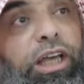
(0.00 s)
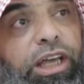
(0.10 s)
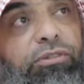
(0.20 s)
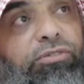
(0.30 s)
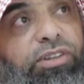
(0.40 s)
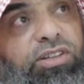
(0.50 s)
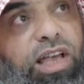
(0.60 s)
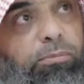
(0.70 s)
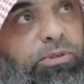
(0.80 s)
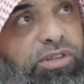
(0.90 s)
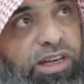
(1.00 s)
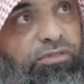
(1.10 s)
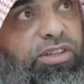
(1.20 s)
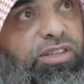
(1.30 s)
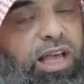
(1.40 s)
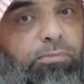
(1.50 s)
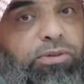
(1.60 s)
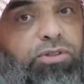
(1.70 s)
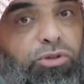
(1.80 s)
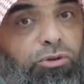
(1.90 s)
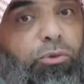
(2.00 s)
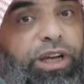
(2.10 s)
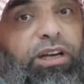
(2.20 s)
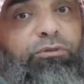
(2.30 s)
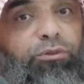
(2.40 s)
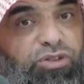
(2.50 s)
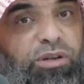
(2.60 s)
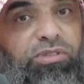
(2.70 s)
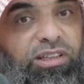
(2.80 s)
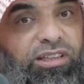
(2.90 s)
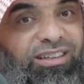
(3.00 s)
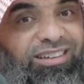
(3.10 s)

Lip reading: if this happens and if this happens, you're waiting for something.